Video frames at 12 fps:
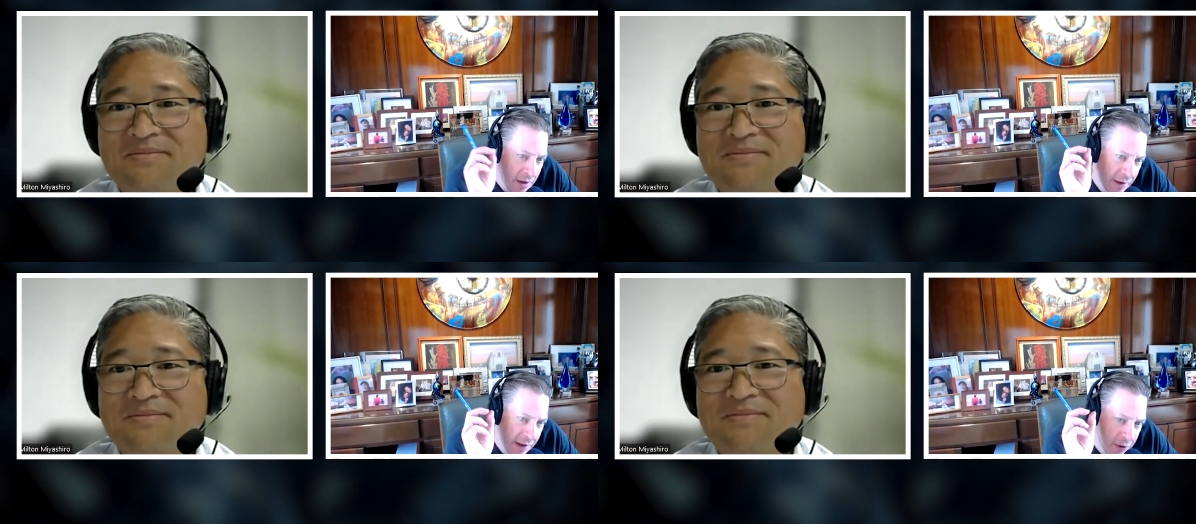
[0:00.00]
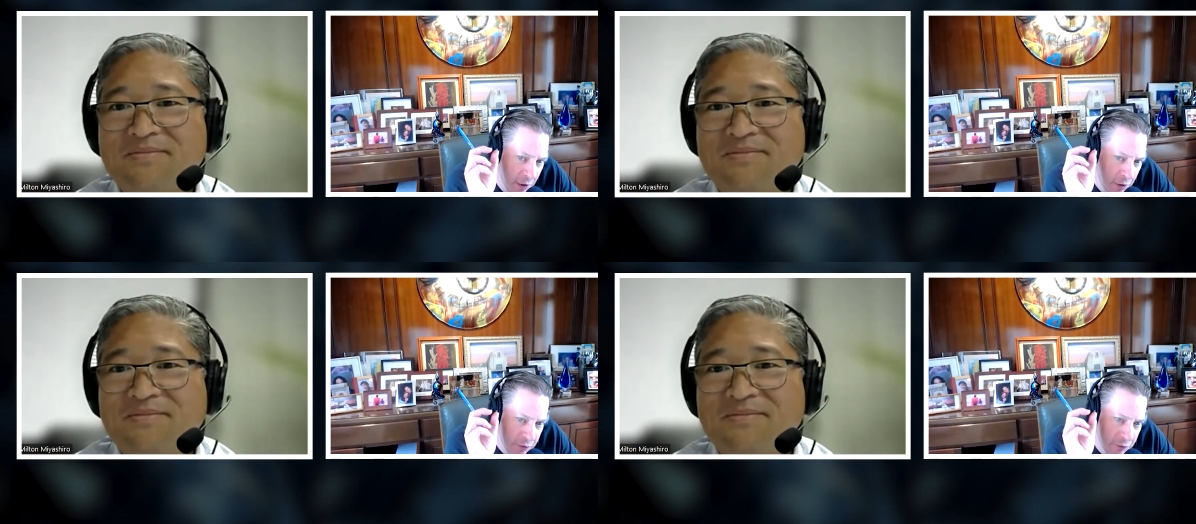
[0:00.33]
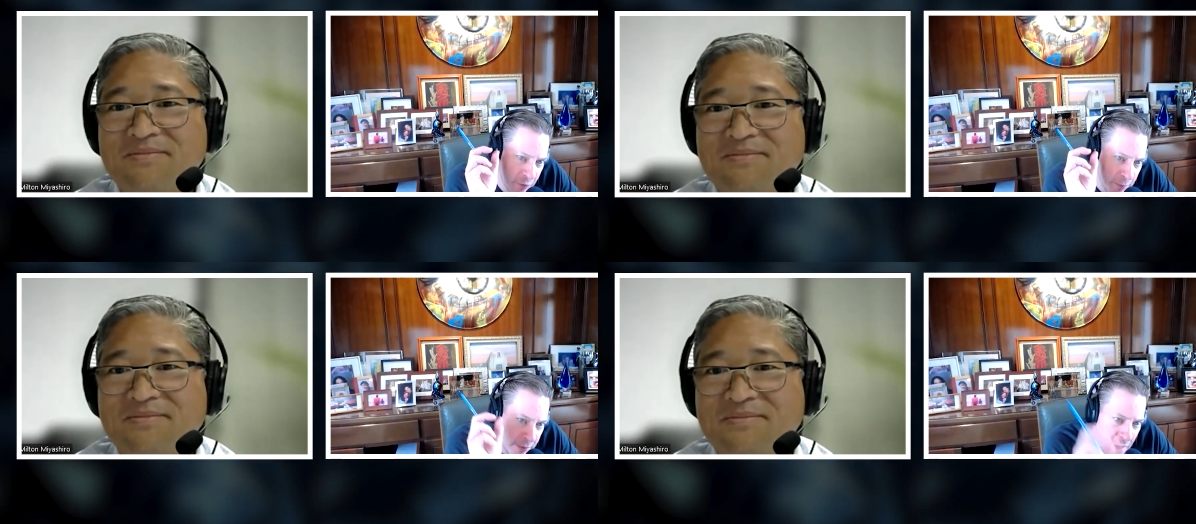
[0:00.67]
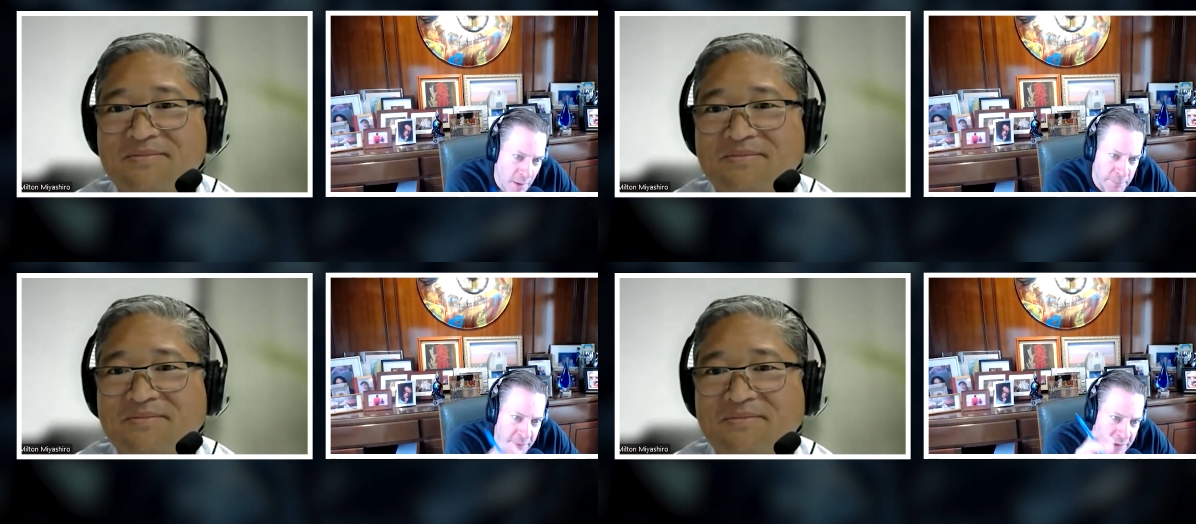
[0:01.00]
Speaker 1: that goes from
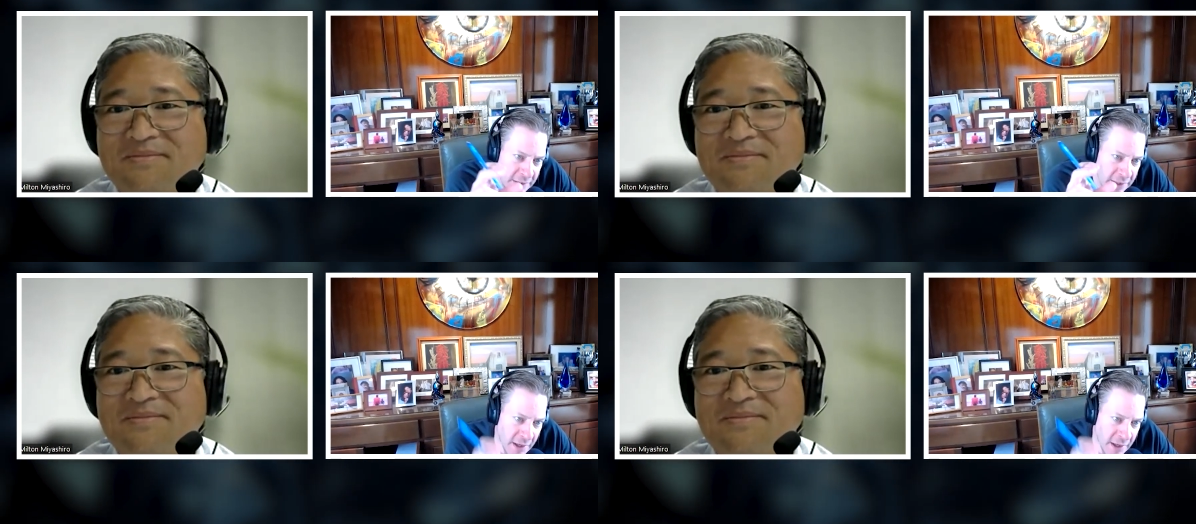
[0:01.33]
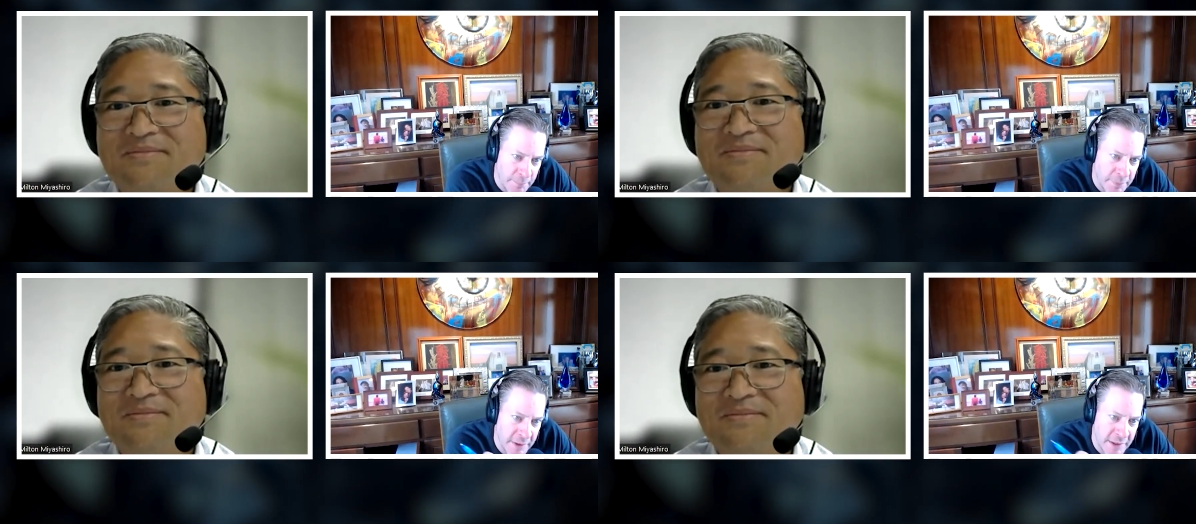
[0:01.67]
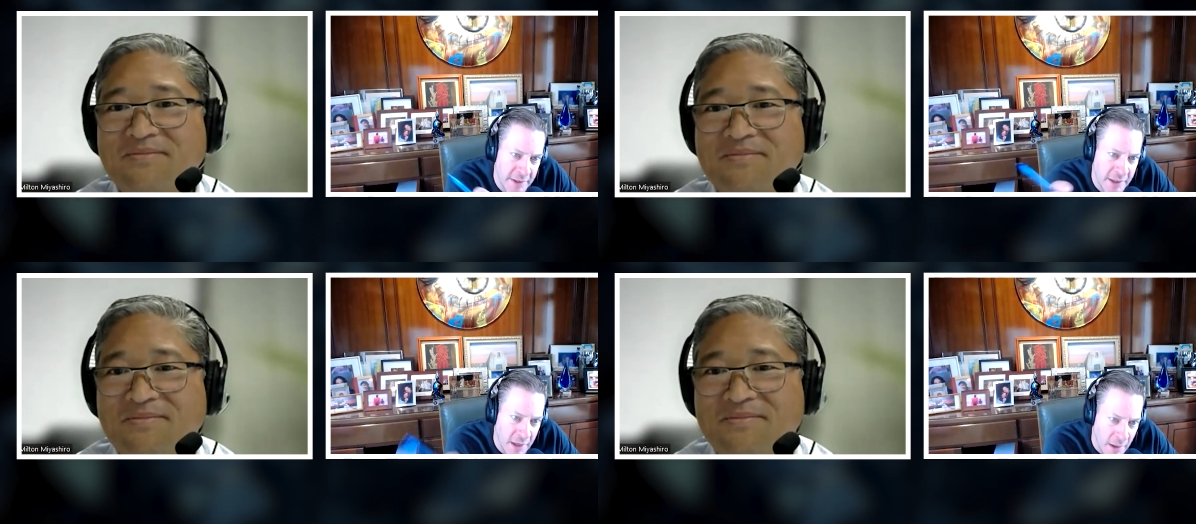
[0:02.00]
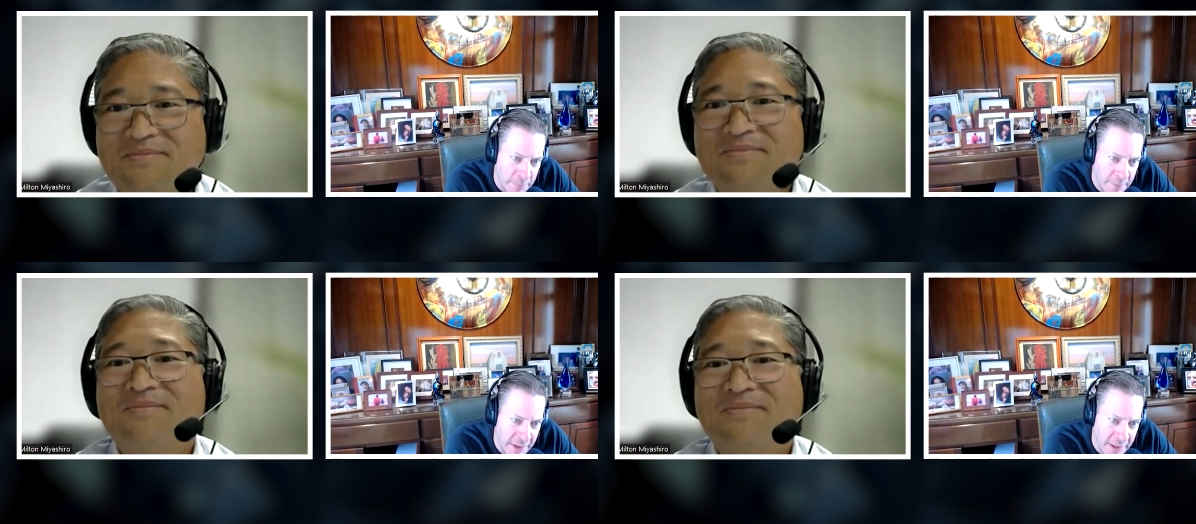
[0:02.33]
company to company to
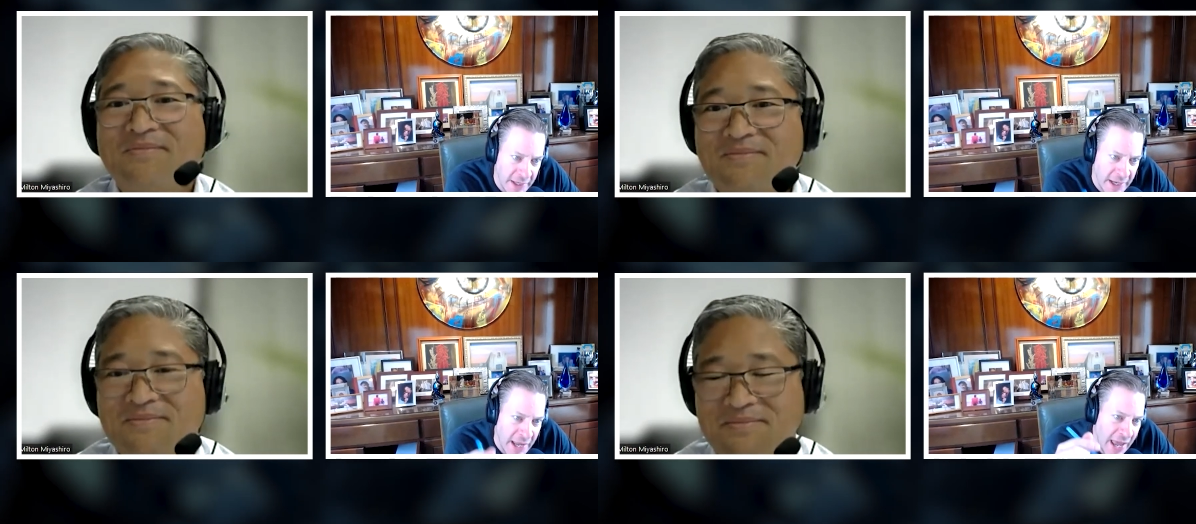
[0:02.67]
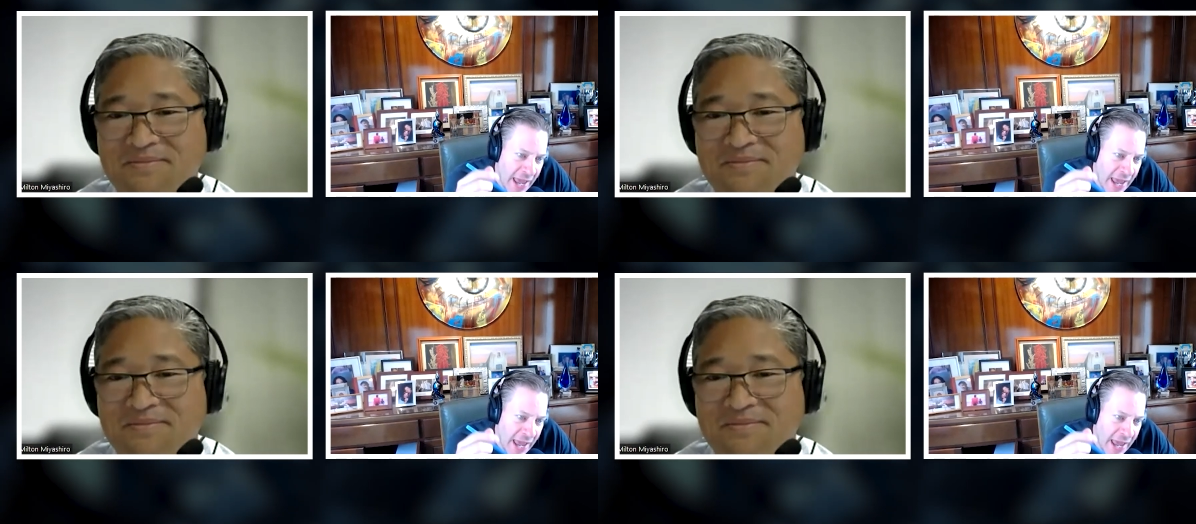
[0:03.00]
company